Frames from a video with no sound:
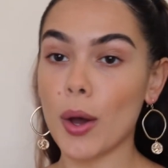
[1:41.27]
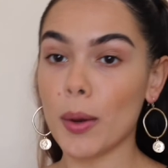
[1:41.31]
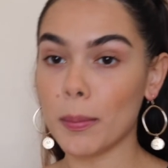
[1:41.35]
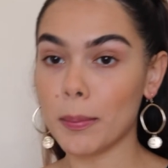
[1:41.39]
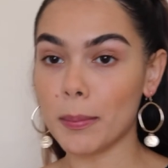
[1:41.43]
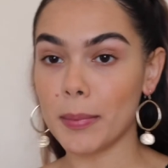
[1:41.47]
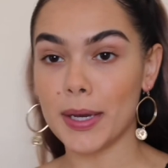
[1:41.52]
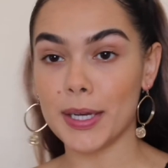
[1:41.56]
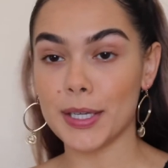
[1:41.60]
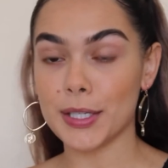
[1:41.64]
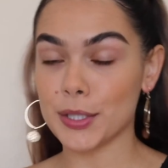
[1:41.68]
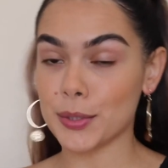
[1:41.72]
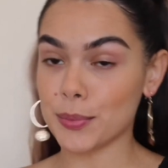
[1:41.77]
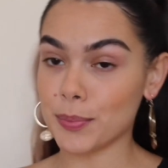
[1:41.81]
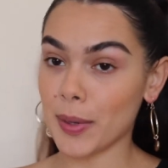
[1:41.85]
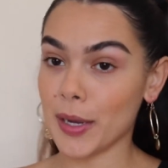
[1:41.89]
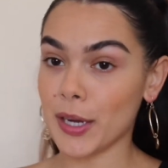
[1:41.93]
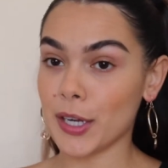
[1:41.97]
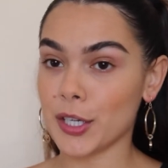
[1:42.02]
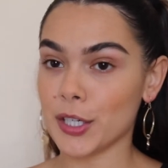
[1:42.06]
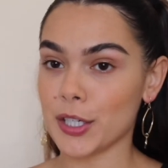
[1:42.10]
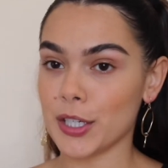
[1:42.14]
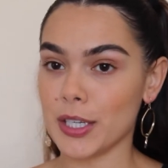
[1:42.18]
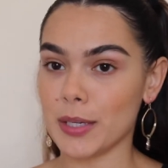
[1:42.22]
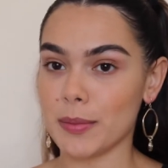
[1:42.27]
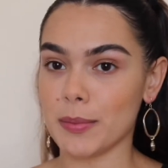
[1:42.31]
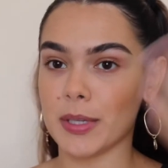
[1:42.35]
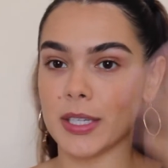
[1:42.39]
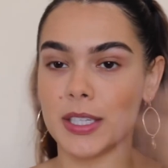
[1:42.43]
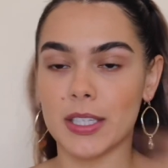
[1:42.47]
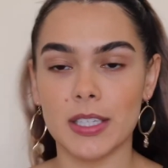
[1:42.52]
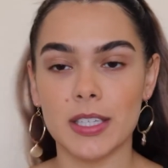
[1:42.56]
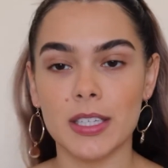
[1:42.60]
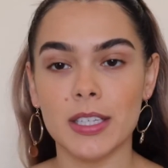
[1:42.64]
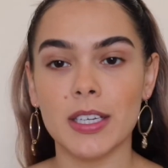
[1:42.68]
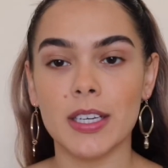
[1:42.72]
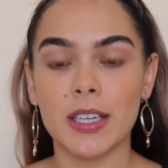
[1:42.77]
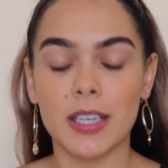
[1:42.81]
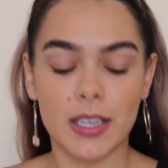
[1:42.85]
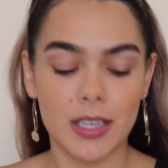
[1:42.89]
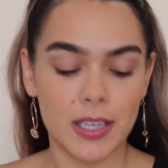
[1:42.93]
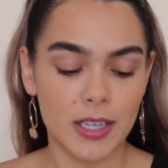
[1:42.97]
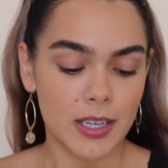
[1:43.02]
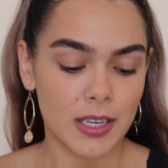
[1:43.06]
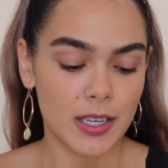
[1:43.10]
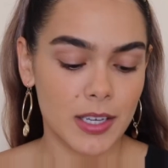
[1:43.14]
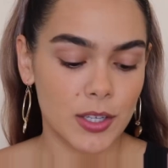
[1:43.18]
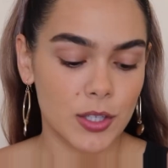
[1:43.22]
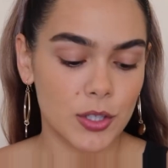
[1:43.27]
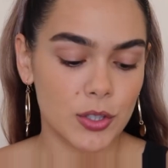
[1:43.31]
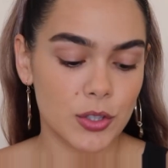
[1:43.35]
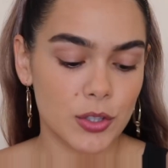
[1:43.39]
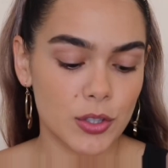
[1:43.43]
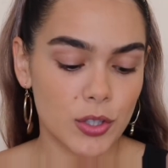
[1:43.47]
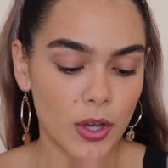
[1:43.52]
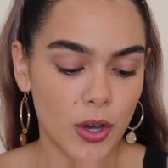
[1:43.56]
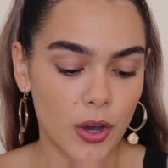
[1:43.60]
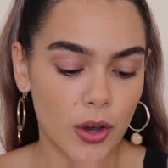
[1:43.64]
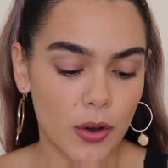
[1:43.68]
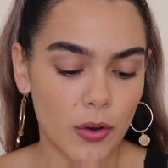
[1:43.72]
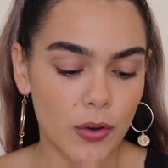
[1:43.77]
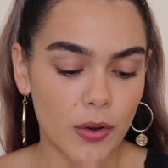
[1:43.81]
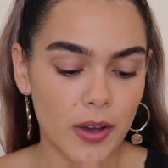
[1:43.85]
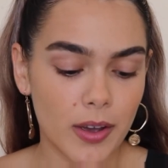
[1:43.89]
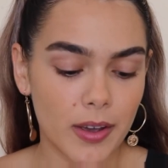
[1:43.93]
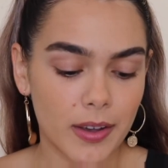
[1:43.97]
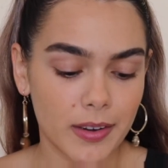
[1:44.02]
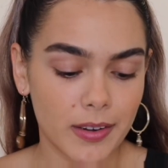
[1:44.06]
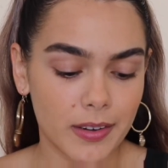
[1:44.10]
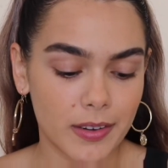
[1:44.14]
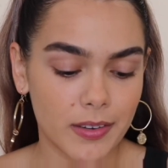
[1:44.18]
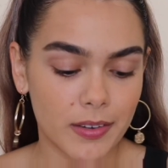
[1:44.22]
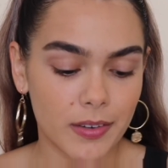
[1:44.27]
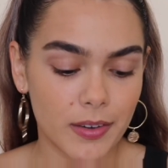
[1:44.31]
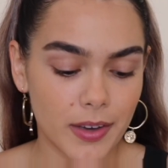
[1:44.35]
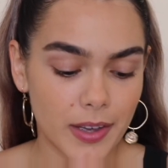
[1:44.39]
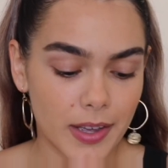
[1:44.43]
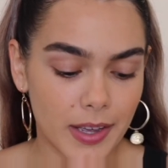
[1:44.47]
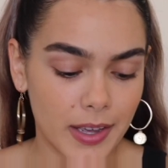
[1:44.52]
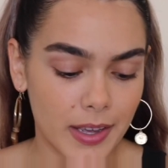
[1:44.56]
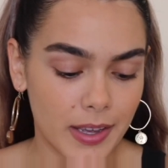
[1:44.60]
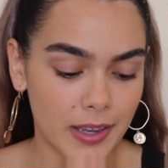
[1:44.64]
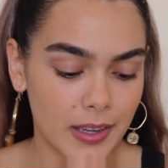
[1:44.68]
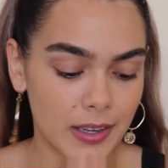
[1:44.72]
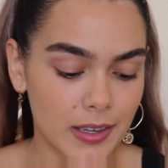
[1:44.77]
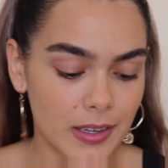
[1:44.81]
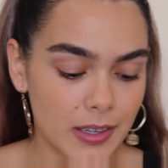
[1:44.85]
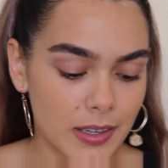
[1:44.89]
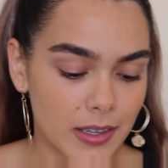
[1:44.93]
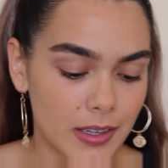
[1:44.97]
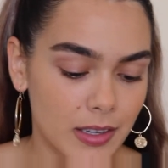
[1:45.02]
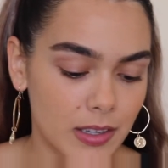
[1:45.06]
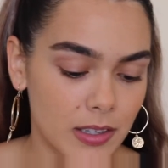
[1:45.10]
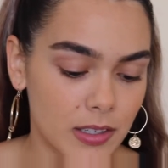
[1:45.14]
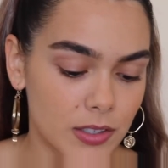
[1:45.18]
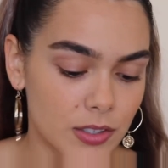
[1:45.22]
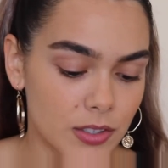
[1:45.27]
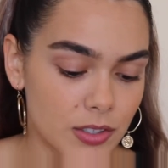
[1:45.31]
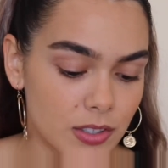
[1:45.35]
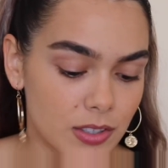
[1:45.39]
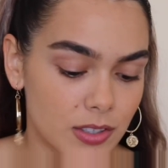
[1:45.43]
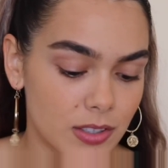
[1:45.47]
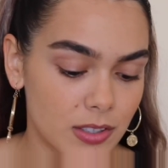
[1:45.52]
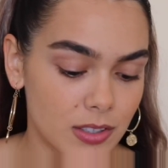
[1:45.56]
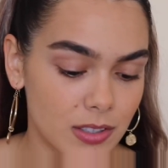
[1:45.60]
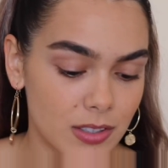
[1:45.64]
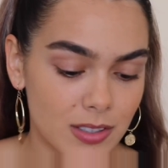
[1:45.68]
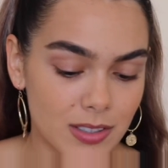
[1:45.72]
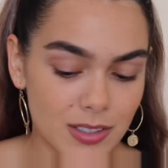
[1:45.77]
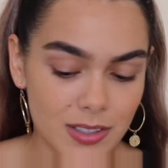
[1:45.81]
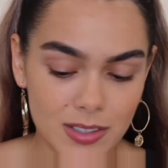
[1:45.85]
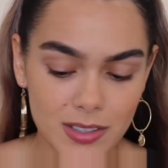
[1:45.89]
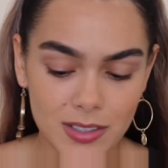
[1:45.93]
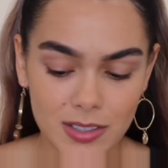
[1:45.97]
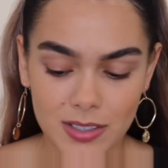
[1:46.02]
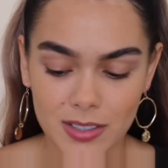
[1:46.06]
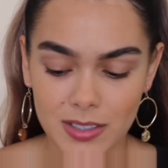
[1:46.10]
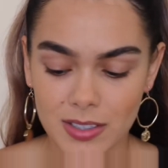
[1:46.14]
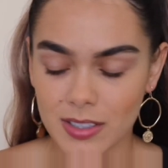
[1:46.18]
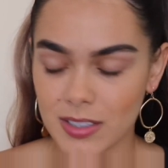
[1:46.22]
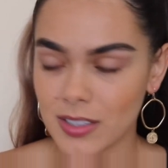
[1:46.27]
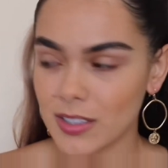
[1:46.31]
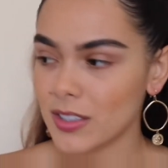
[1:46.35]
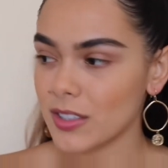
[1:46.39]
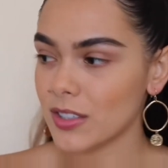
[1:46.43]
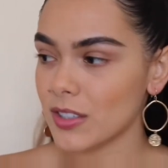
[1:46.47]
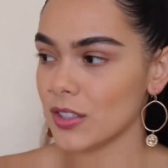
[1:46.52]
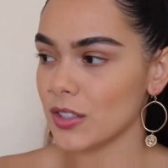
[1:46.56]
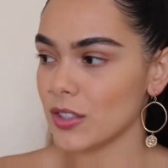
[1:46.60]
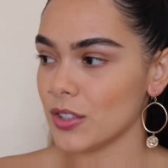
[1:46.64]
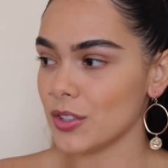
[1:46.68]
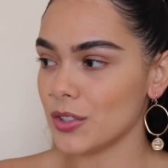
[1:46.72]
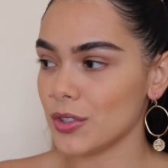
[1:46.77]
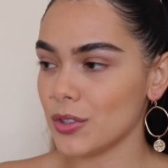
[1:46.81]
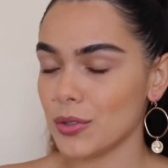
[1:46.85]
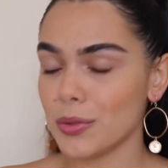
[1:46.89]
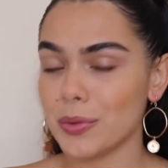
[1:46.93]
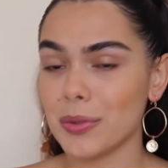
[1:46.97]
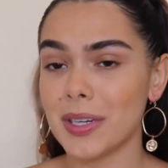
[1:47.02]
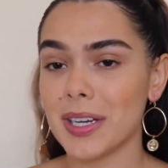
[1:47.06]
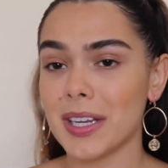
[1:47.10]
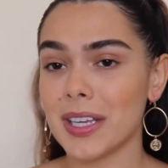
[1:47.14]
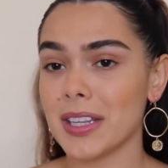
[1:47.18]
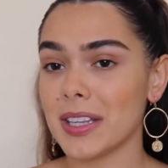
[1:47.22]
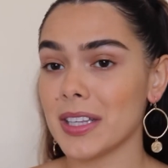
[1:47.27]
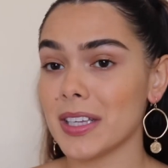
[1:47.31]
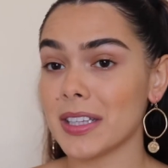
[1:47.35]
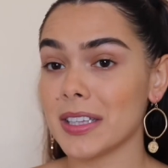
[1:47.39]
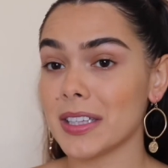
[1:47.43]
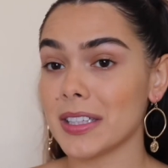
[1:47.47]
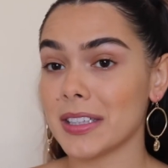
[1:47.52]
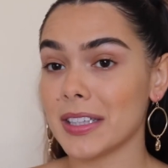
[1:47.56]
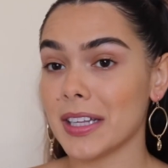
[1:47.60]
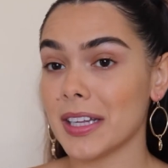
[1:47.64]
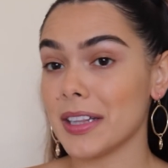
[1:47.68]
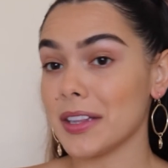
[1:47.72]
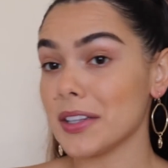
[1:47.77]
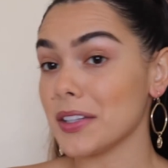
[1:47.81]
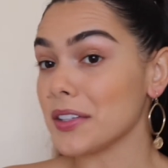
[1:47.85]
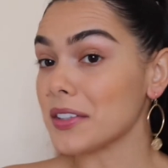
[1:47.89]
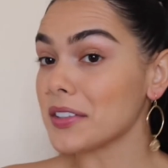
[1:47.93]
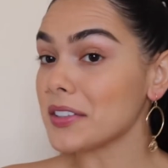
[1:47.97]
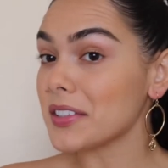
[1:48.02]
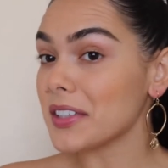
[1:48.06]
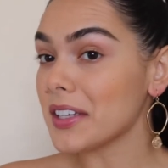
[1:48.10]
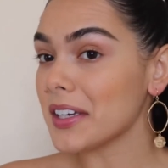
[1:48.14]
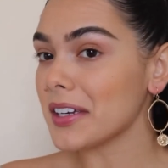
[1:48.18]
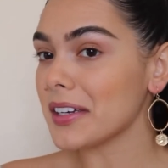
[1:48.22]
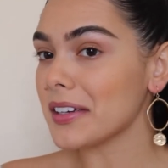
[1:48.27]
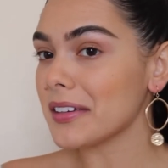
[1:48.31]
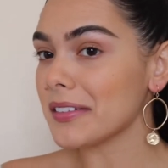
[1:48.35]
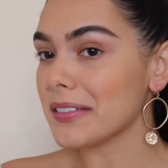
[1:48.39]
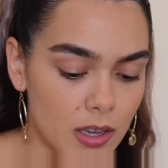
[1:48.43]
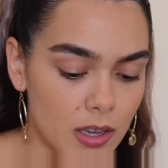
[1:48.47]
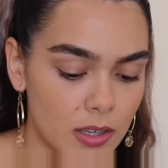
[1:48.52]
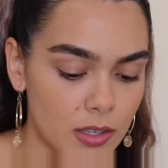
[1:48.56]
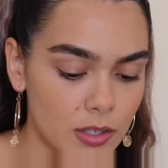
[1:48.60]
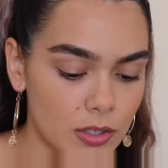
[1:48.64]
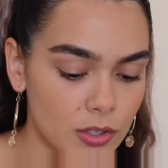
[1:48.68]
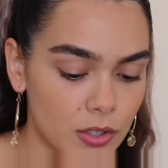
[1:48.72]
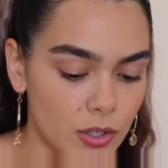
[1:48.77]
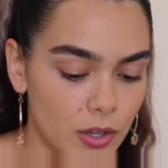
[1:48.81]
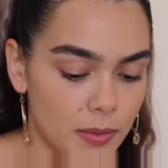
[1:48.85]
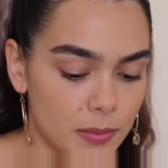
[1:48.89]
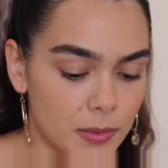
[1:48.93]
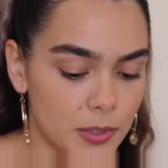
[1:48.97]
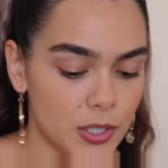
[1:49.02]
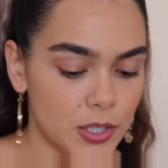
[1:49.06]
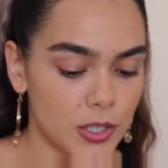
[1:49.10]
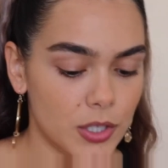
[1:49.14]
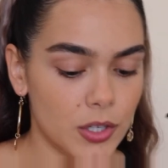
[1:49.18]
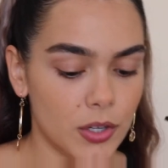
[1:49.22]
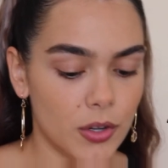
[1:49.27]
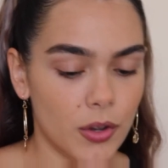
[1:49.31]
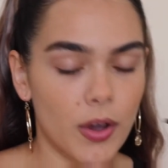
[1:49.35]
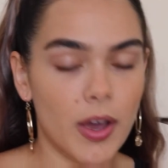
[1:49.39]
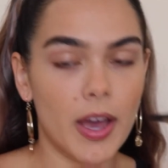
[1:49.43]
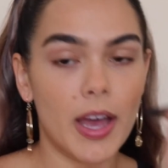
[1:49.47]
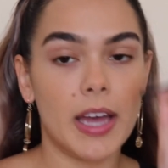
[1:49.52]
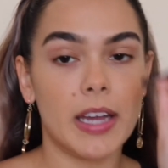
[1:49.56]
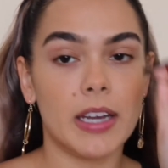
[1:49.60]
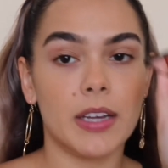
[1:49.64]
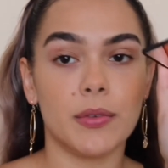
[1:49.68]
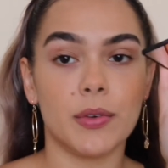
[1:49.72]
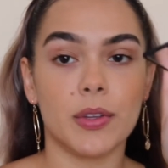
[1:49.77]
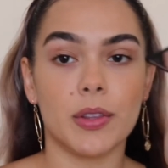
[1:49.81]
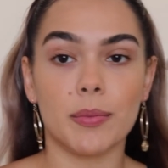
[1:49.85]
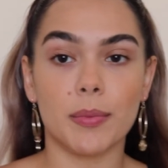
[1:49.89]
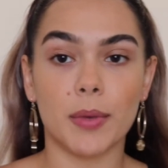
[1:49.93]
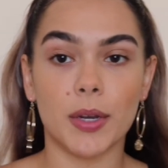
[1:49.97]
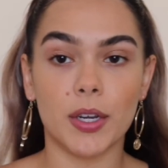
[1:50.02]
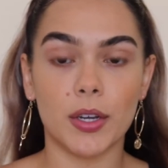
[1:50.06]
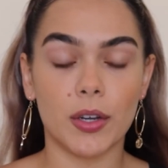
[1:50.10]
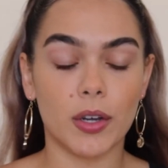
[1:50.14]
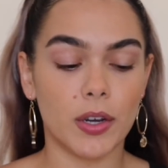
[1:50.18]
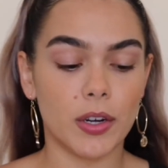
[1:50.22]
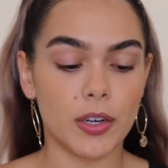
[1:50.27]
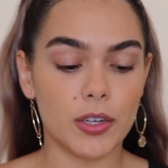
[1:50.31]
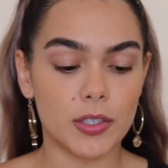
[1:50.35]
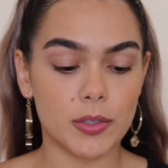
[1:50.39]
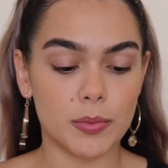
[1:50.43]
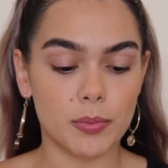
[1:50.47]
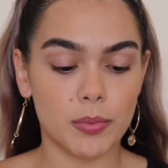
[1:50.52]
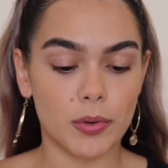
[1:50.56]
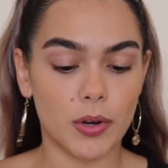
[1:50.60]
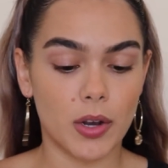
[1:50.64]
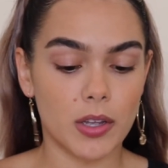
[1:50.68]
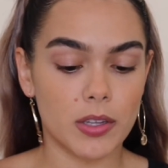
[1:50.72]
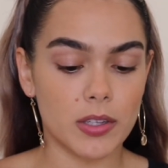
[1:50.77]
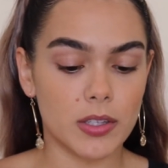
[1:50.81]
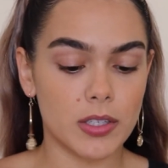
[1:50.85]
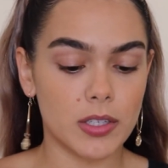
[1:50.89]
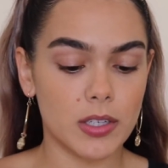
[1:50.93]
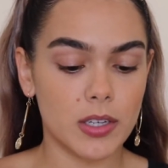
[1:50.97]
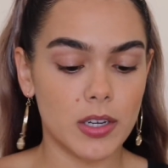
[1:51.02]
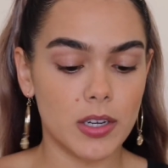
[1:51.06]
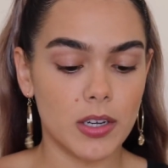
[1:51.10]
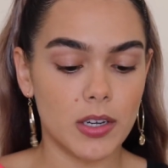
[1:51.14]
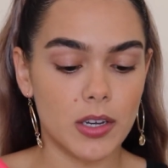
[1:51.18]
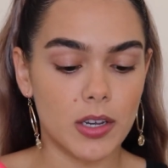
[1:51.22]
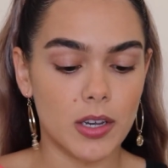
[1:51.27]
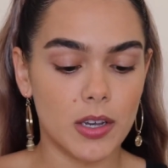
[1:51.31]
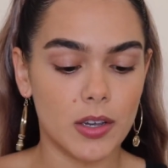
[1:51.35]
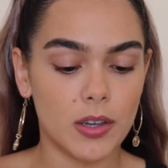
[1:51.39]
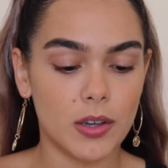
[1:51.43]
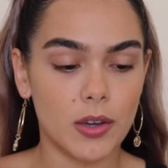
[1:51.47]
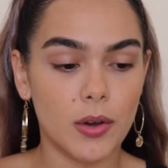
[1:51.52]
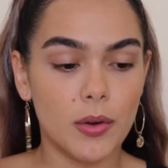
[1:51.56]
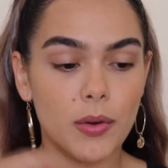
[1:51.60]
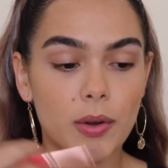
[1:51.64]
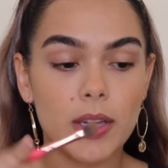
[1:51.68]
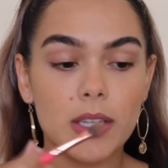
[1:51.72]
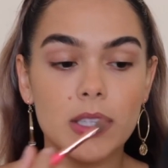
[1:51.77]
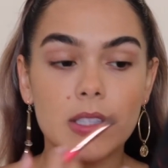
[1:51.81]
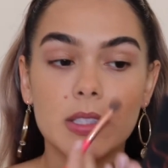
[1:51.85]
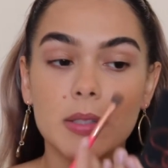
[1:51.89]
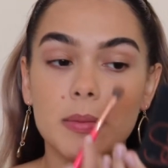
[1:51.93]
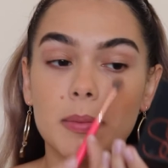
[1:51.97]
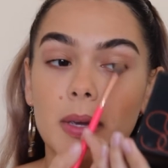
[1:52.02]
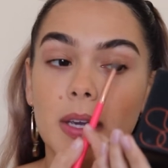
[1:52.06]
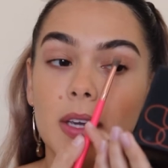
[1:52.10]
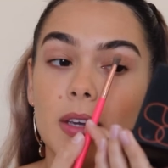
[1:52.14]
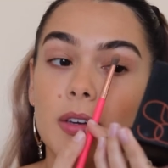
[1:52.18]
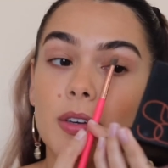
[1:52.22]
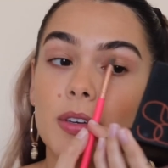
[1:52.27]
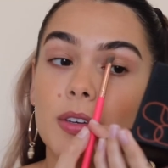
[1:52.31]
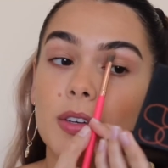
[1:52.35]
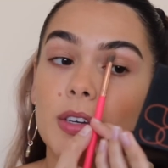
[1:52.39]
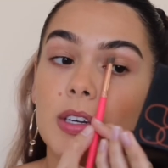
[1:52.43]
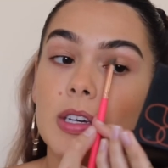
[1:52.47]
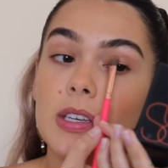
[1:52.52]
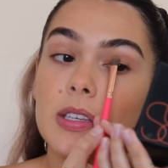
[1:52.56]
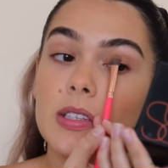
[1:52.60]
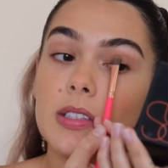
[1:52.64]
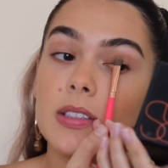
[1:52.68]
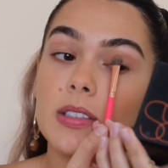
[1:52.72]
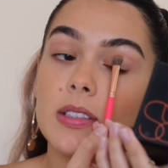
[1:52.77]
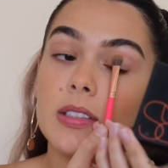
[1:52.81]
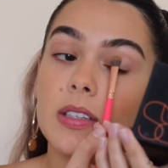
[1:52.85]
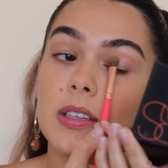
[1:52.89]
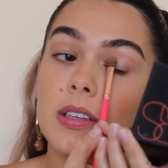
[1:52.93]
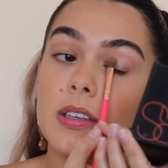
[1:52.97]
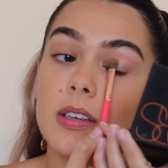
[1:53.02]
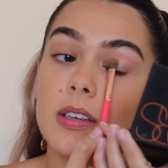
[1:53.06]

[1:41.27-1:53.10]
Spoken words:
by a spider demon. So I'm going to go ahead and just do what I think that looks like. So I'm just going to go ahead with my NARS bronzer and go into my crease.